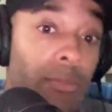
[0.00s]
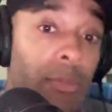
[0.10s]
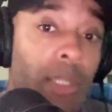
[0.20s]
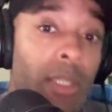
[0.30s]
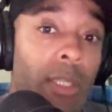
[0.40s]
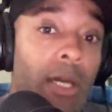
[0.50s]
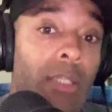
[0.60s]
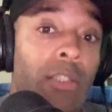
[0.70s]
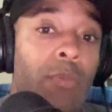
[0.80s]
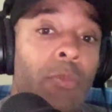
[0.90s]
they did not
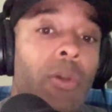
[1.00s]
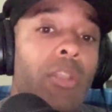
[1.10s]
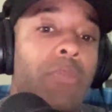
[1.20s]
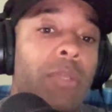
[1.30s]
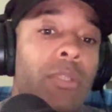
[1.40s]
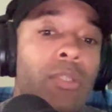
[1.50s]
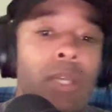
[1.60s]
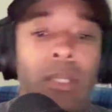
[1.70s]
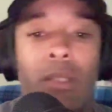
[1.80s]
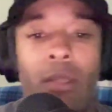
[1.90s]
disappoint, especially
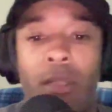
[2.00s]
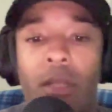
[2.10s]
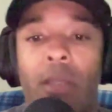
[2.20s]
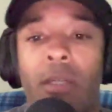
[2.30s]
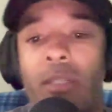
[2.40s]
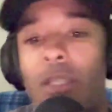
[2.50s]
in the clutch.